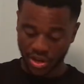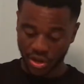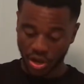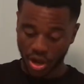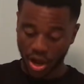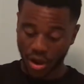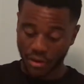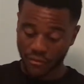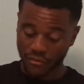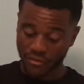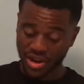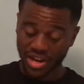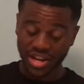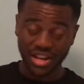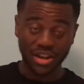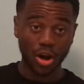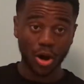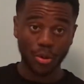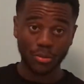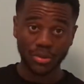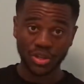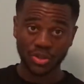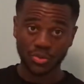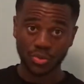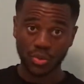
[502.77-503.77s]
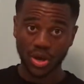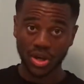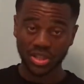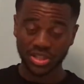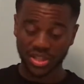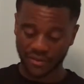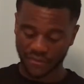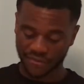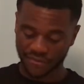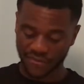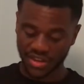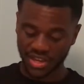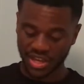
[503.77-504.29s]
I really hope this works. I
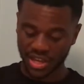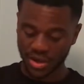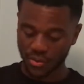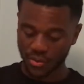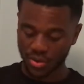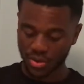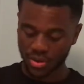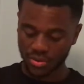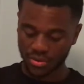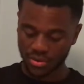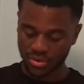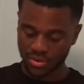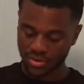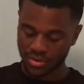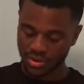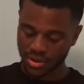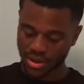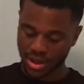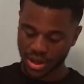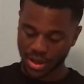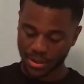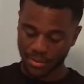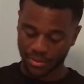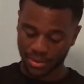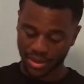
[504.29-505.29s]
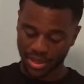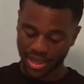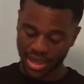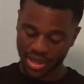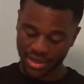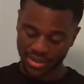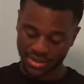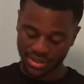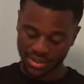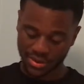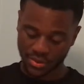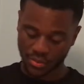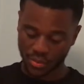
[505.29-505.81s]
think it will. I'm getting
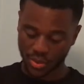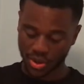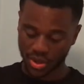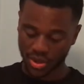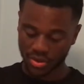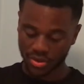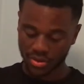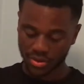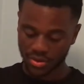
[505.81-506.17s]
somewhere.